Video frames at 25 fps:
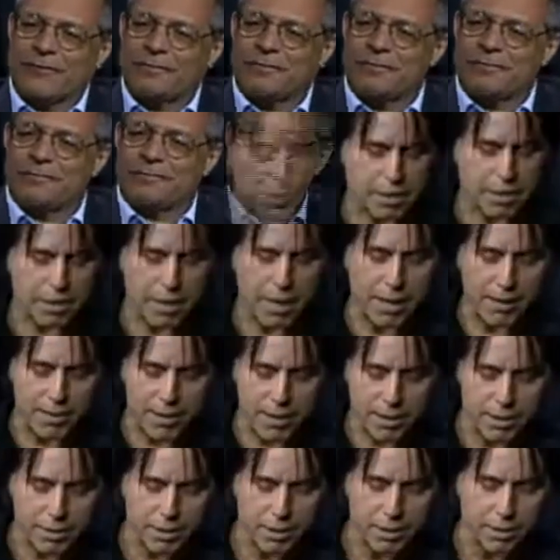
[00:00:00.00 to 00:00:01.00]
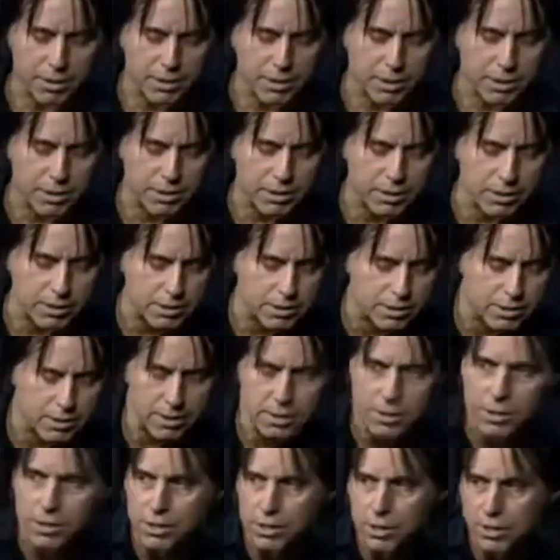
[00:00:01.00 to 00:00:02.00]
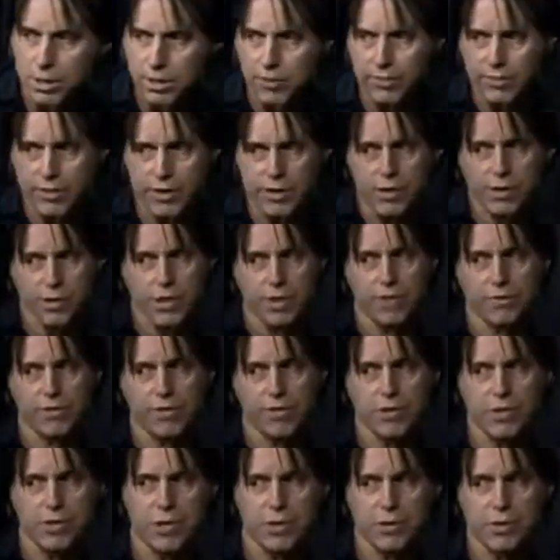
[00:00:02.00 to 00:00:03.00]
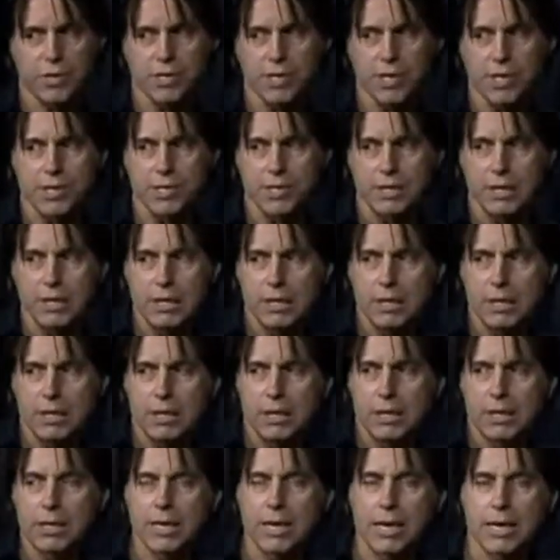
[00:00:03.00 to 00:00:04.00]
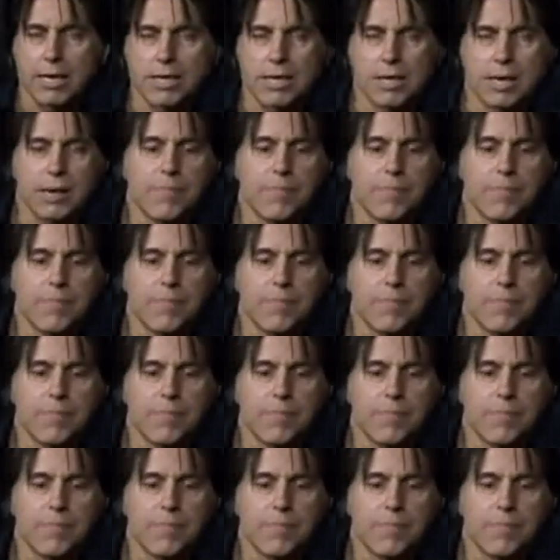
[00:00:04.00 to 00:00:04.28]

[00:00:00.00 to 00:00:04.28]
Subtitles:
I guess the main thing to finish off this show is this: that